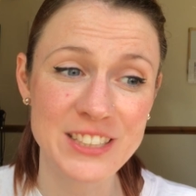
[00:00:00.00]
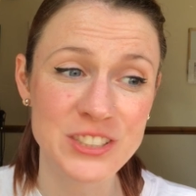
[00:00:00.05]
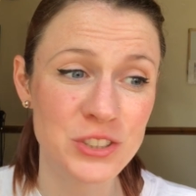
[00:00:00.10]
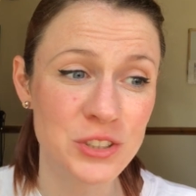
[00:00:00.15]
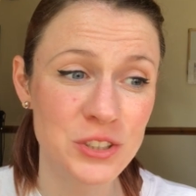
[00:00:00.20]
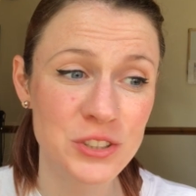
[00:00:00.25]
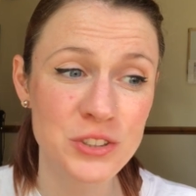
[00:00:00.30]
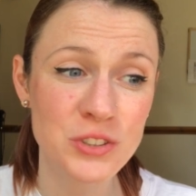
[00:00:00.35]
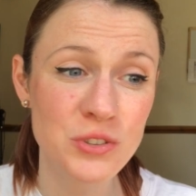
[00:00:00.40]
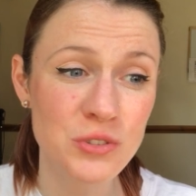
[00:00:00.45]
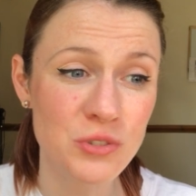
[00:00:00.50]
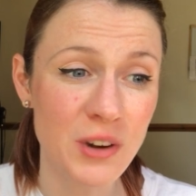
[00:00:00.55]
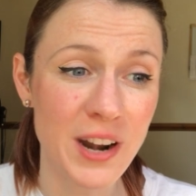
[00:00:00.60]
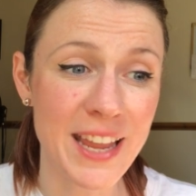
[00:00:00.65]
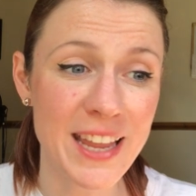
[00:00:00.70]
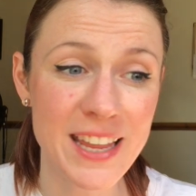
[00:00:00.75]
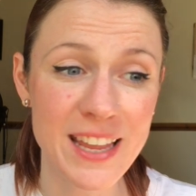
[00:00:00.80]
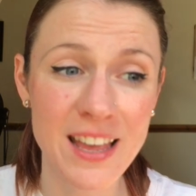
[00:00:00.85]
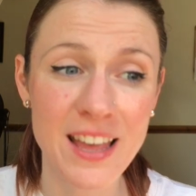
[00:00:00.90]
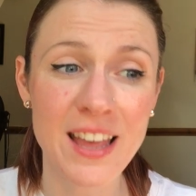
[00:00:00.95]
it's just
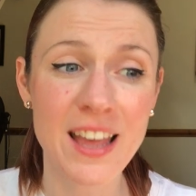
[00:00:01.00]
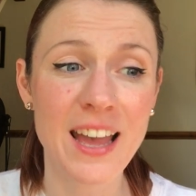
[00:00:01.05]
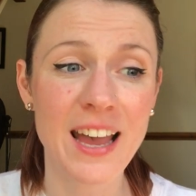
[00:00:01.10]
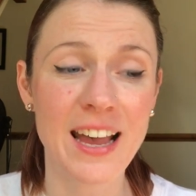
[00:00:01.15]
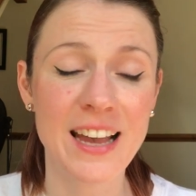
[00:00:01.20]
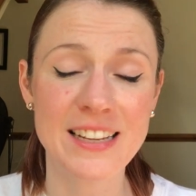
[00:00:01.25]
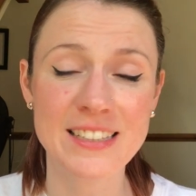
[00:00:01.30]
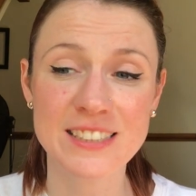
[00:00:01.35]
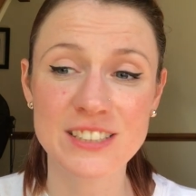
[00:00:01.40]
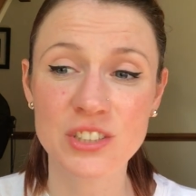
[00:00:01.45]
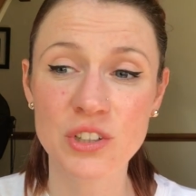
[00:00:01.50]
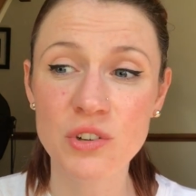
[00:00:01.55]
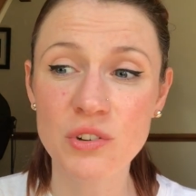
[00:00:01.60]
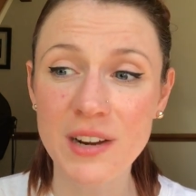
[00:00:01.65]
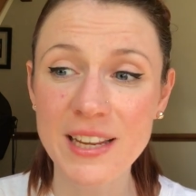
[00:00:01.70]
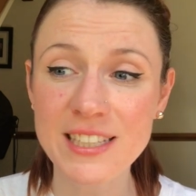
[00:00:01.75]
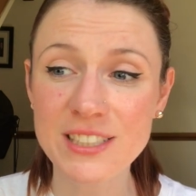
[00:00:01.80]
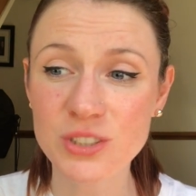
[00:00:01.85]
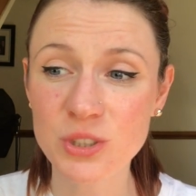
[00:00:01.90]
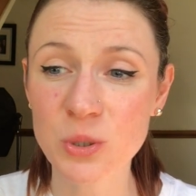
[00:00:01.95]
great, and it's a
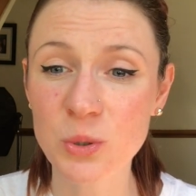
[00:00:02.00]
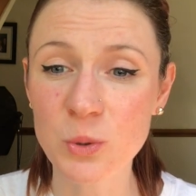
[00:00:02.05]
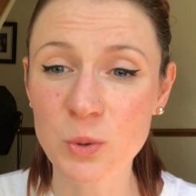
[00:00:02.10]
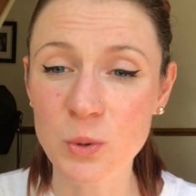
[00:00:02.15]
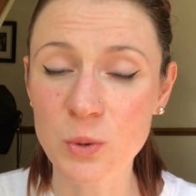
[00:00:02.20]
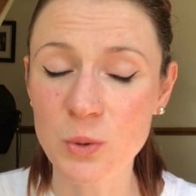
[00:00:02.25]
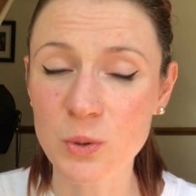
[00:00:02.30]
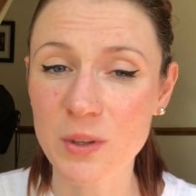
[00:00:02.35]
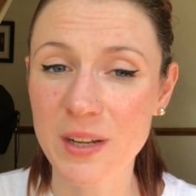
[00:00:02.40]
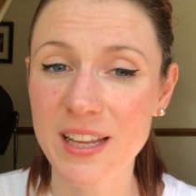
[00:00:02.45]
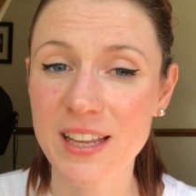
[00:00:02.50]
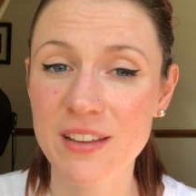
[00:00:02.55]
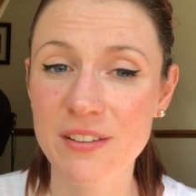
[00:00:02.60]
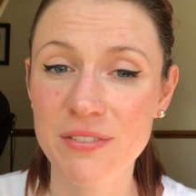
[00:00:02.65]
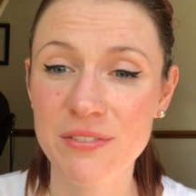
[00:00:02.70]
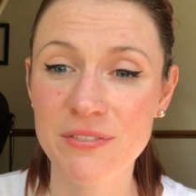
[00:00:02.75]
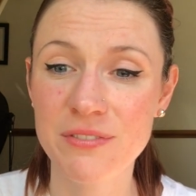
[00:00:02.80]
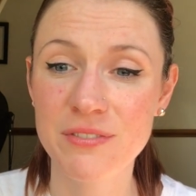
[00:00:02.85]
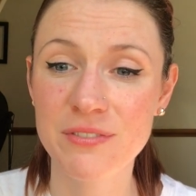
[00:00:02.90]
great tool if,